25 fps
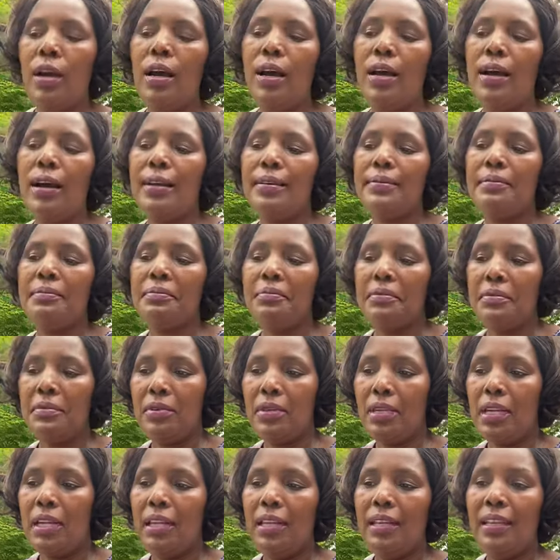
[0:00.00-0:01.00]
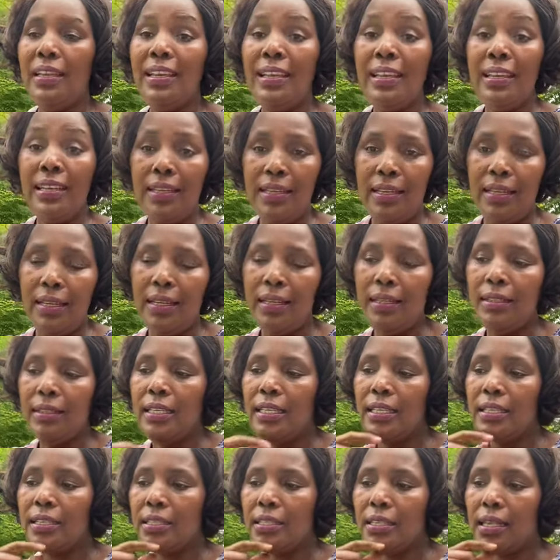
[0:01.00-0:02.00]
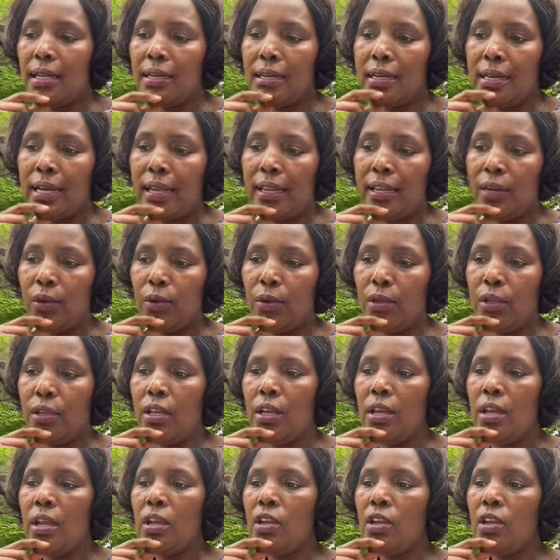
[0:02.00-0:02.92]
um, in, in this category.